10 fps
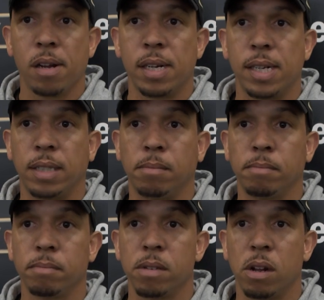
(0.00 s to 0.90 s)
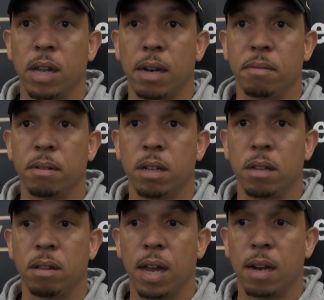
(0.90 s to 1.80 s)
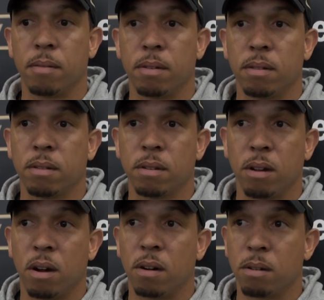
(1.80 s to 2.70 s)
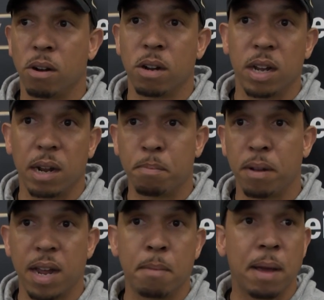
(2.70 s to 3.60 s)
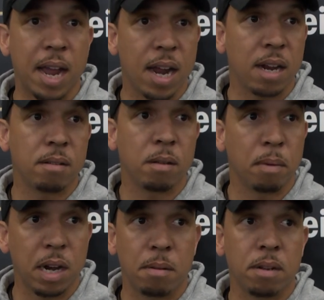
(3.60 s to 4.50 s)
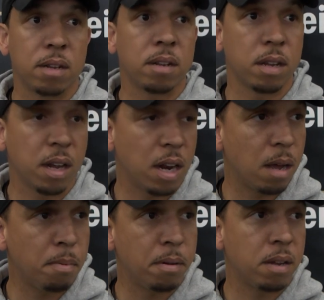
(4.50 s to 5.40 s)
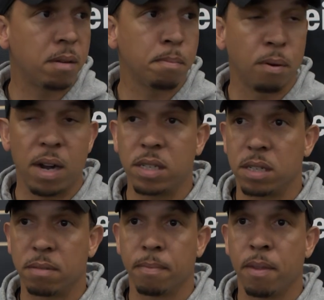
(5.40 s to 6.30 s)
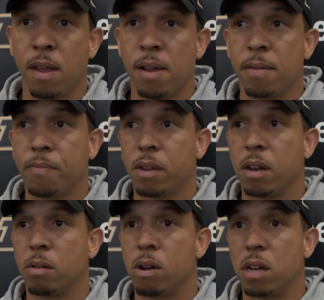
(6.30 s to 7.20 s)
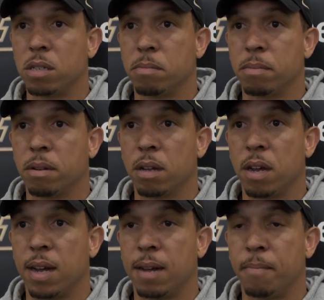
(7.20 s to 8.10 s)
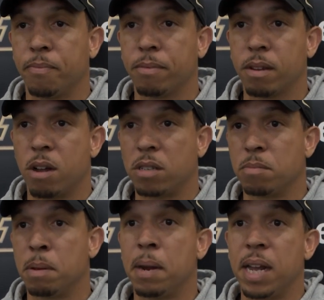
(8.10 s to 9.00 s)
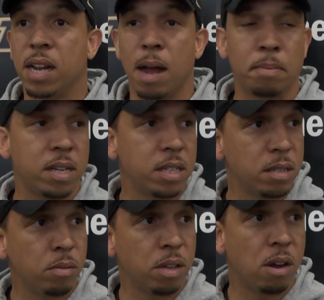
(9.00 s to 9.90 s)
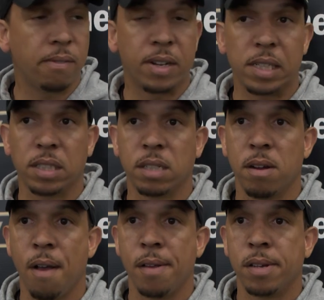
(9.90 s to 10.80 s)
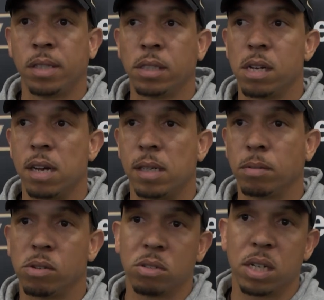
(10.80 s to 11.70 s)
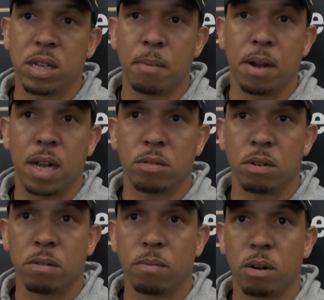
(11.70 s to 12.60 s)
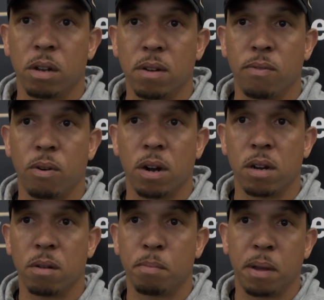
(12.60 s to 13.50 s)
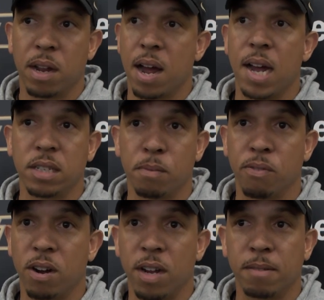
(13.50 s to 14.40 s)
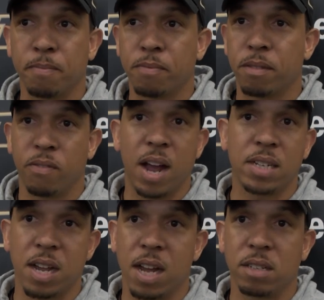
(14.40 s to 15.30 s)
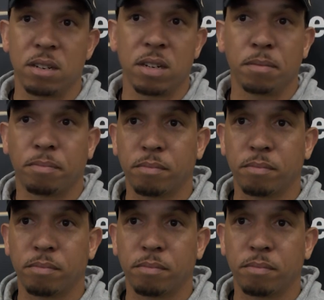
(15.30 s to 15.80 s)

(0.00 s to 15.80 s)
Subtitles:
you know, that are good at playing man and being able to get up and press and, you know, cause some immediate competition with the offense. So those are the type of guys we're looking for. You know, big guys up front, fast guys on